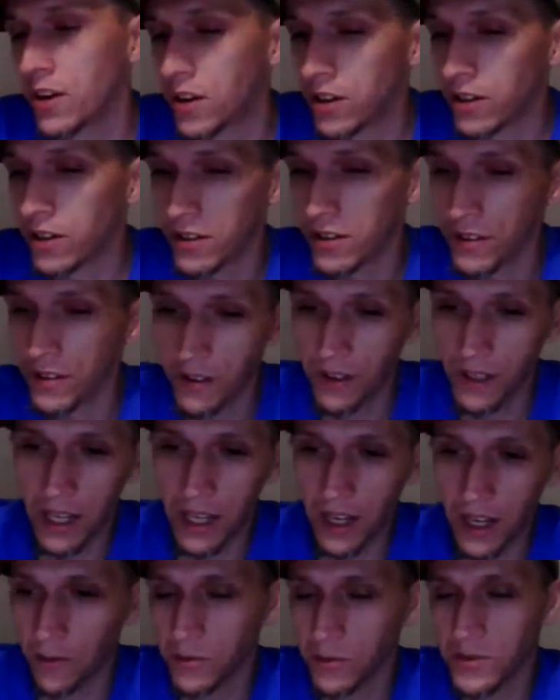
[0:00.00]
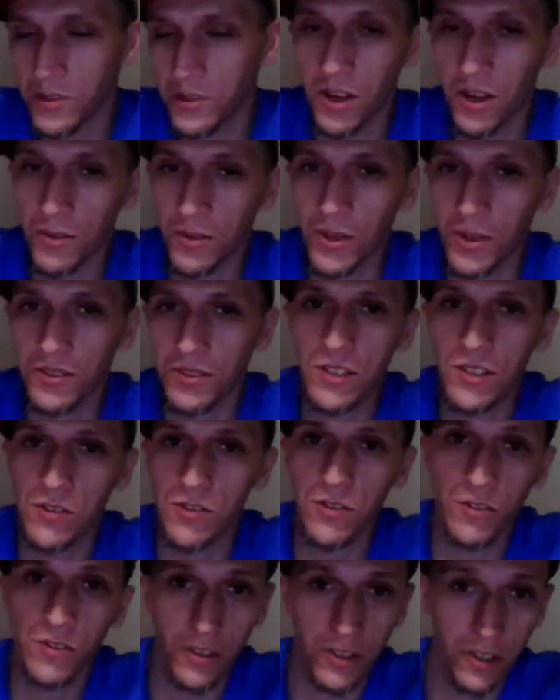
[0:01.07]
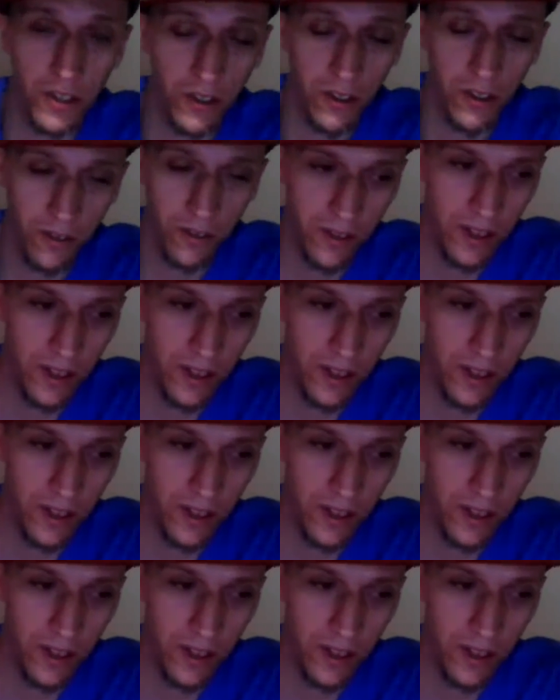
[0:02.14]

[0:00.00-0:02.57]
hard, and I was talking about this earlier,